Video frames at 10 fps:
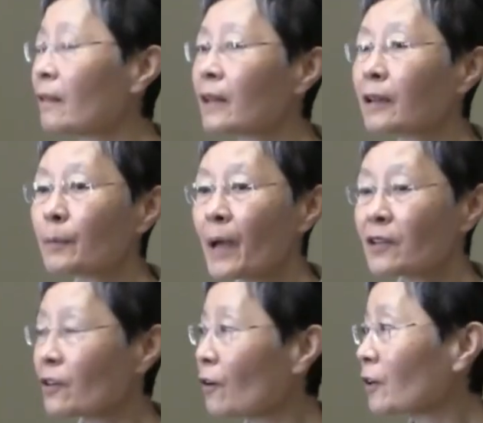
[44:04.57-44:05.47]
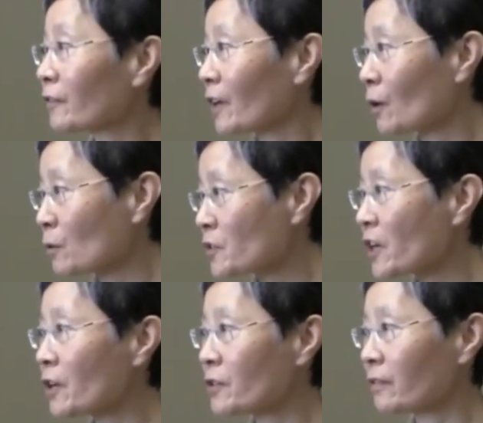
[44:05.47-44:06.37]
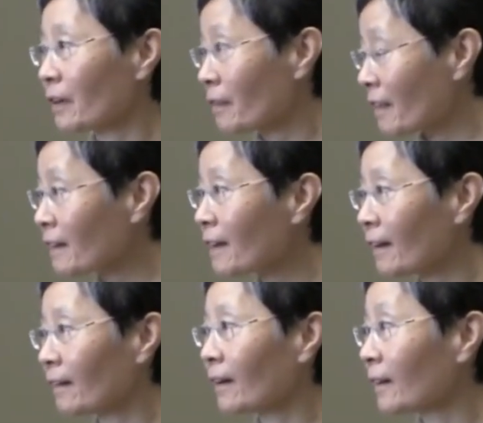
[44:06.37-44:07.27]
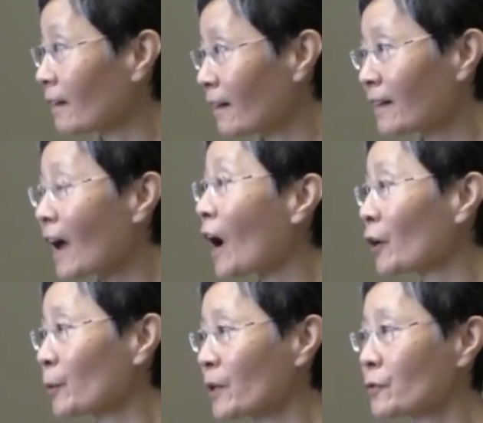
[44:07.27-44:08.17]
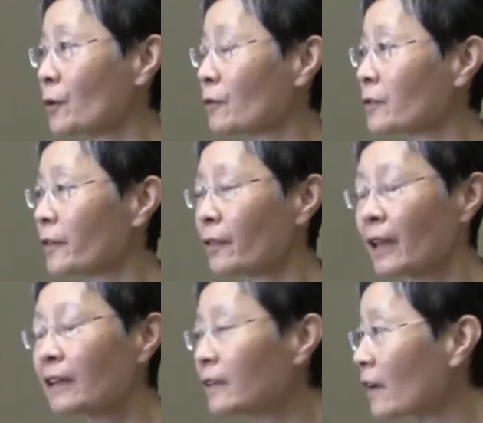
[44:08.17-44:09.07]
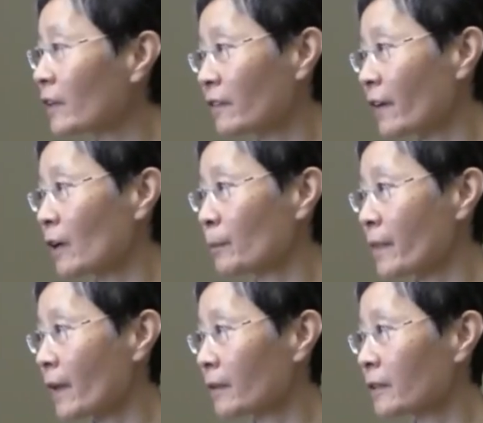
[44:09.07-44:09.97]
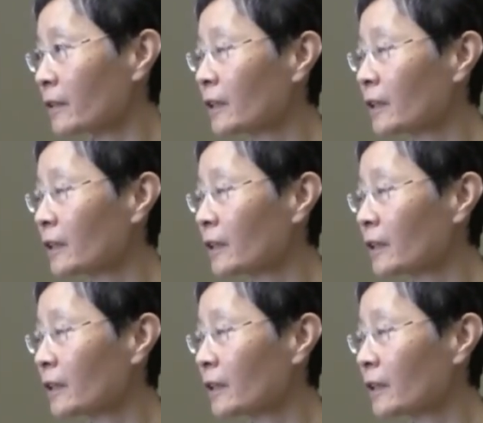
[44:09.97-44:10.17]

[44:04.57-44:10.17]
That depends a lot on negotiation mm-hmm. and thinking mm-hmm. and then arguments also. Mm-hmm. They never developed that.